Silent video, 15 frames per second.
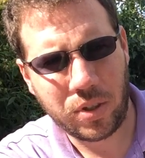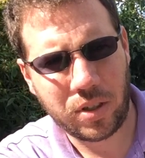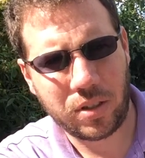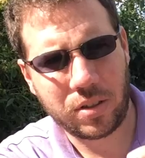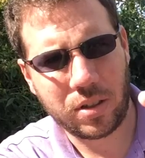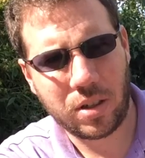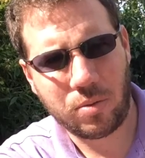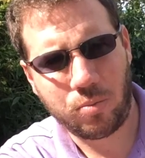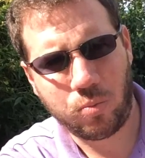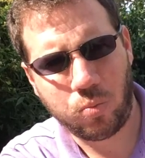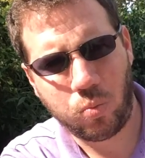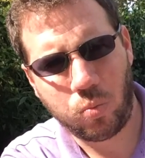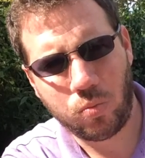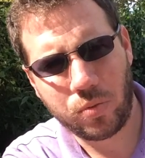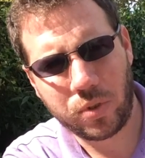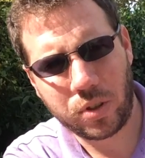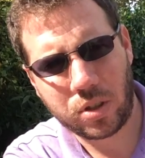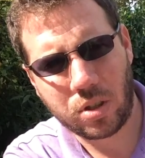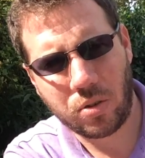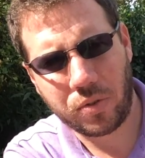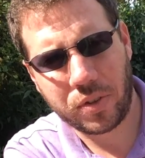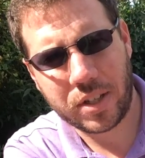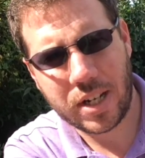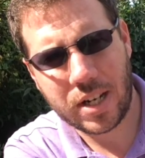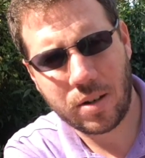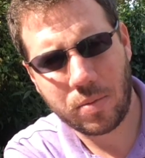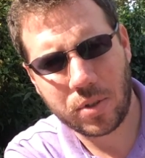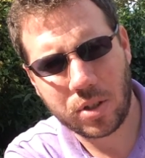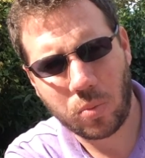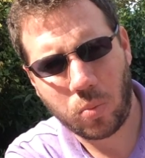It's gone
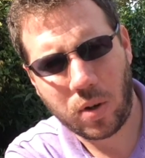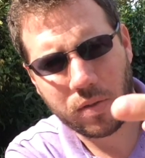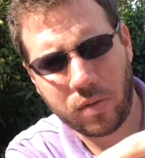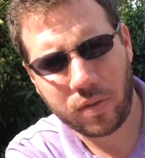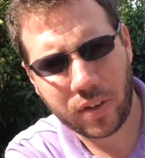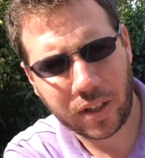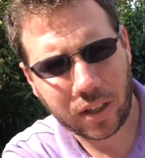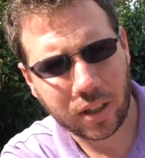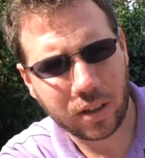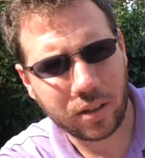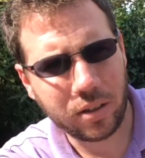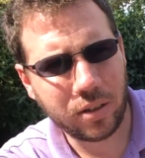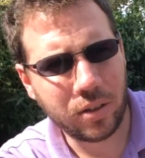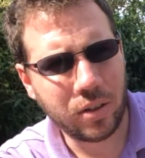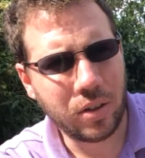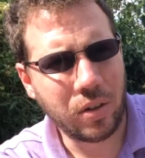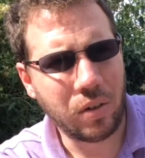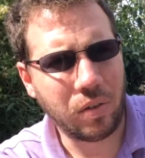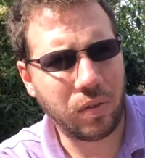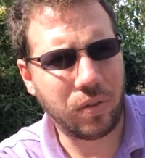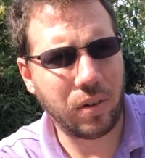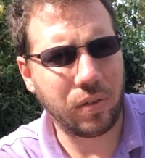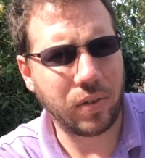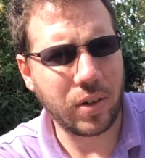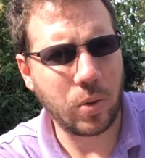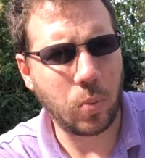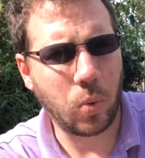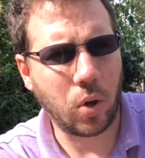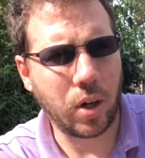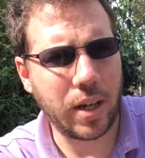down. It's a one finger, frothy
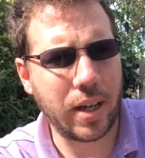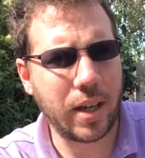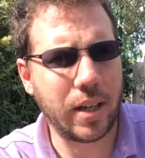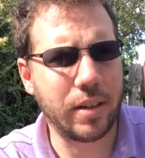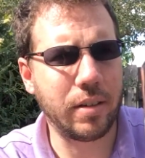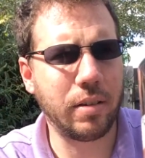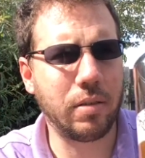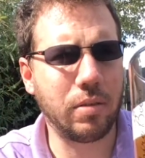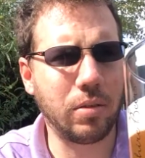white head.